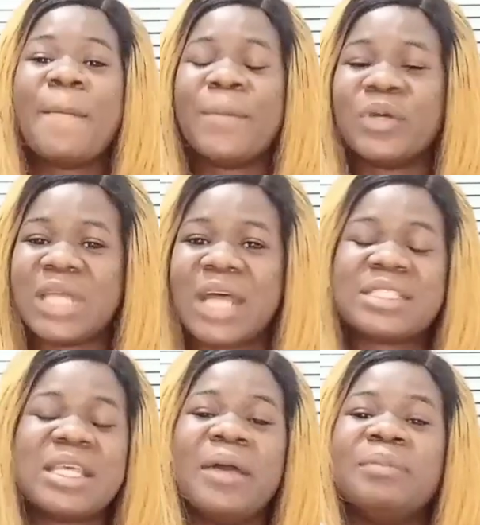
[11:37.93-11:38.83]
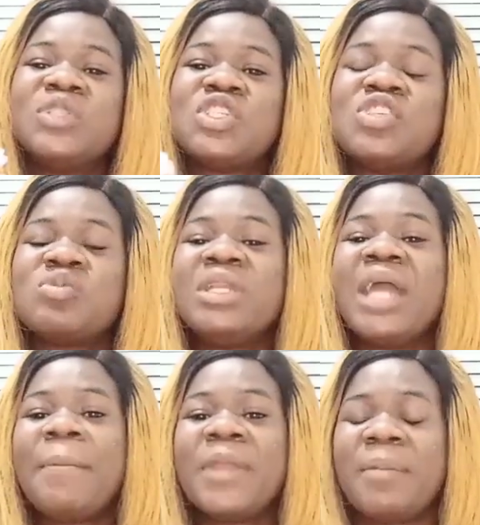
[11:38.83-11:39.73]
but that she's really
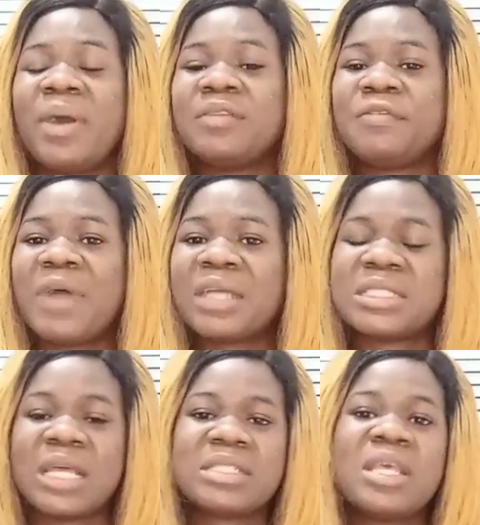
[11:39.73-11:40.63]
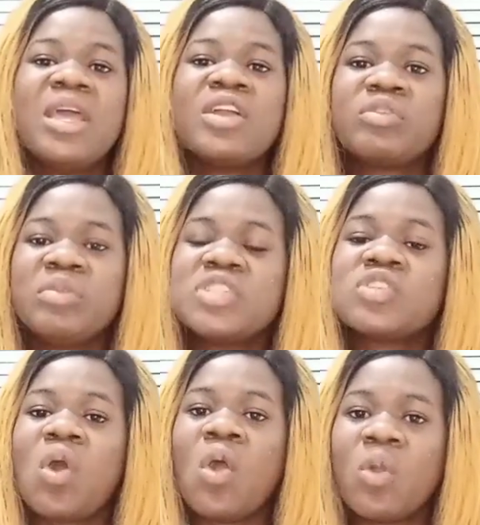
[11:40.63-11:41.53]
happy about the fact that
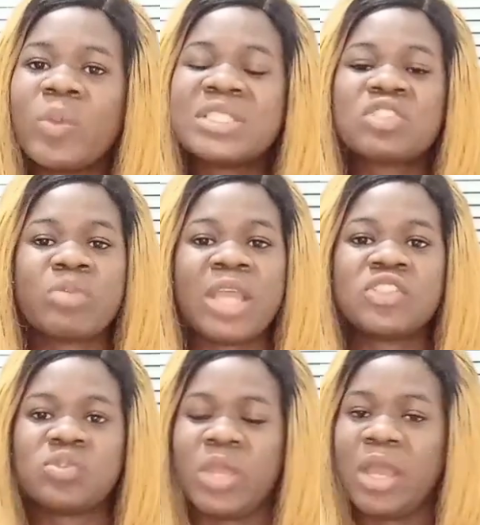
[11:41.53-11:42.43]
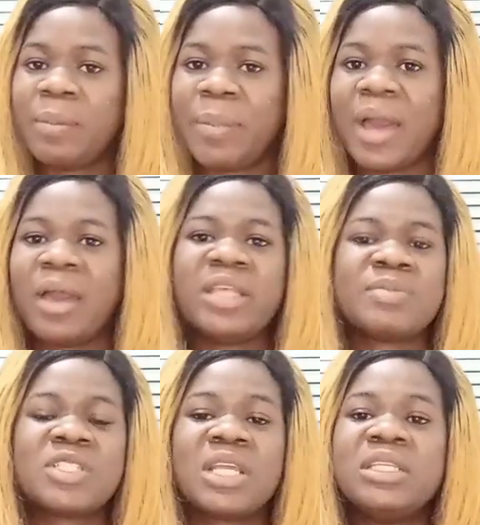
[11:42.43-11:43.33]
Chris always tries to help her,
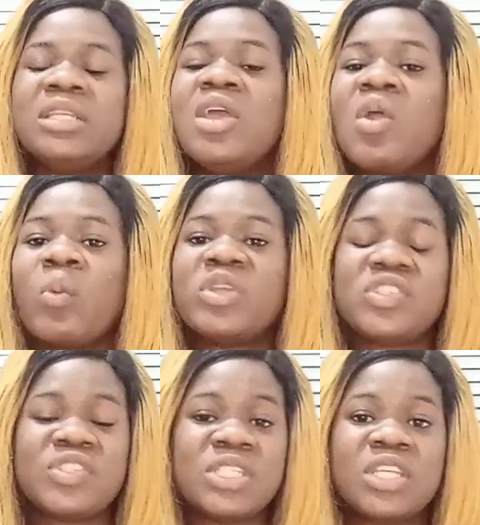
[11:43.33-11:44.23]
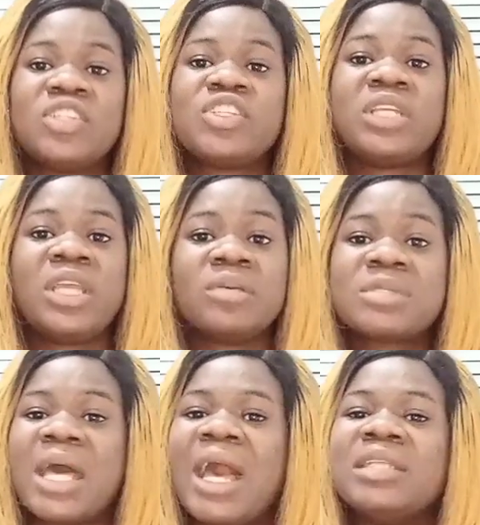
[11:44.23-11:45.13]
especially when she's in the kitchen, he
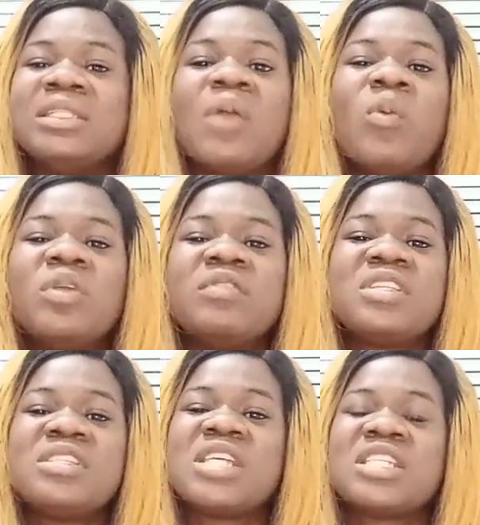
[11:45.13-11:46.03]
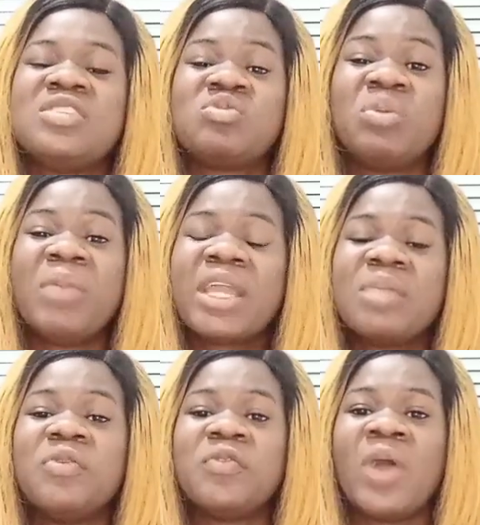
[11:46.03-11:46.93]
helps her. And one of the things that is
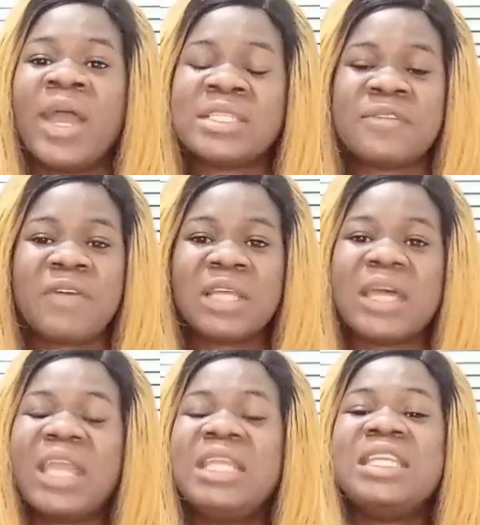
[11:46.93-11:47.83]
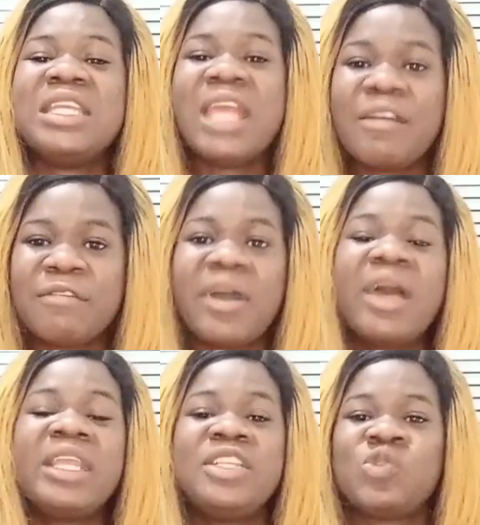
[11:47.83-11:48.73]
remarkable for her is the fact that he
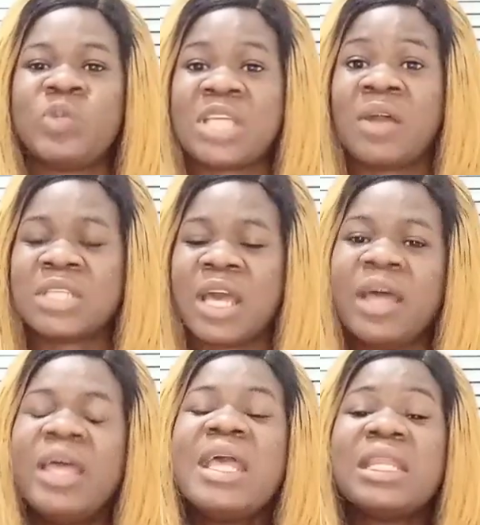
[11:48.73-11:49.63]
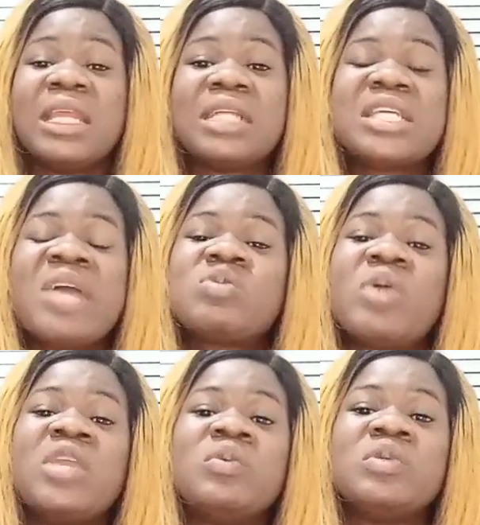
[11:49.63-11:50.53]
never eats without her. And there are times
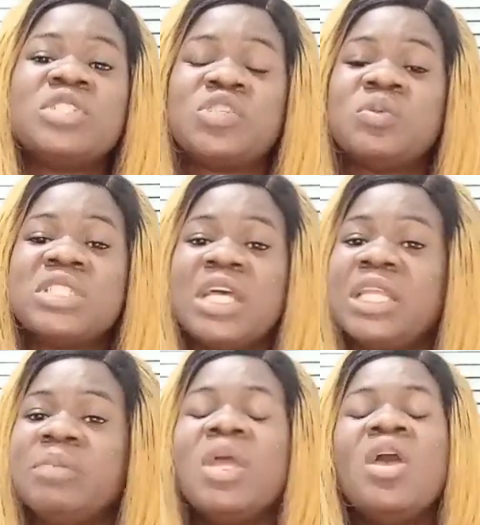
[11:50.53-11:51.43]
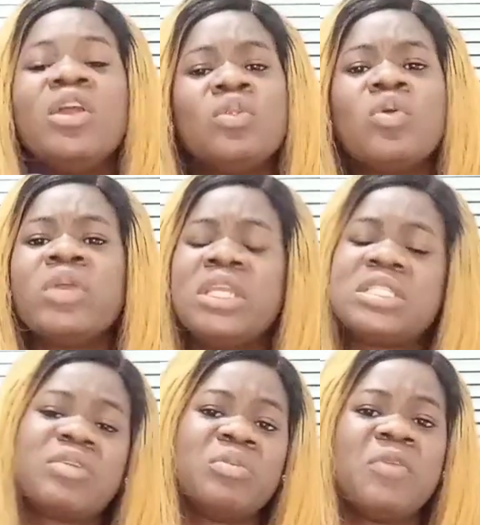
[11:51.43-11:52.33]
where she will tell him, no,
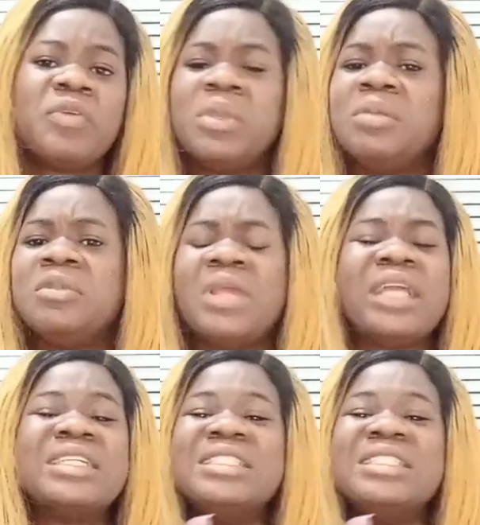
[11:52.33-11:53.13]
eat and remain for him. He'll be like,